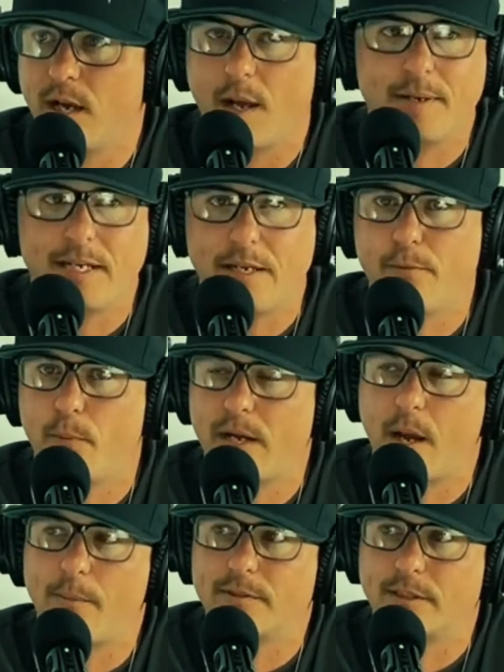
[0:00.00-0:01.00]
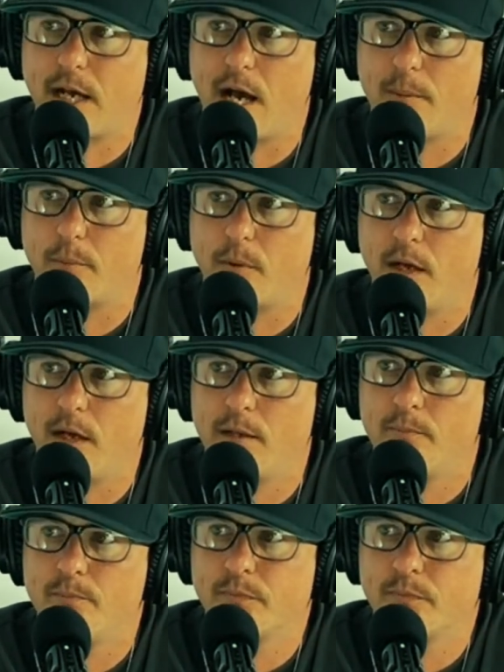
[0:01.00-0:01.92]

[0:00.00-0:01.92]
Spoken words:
I mean, even when I was a cop, right?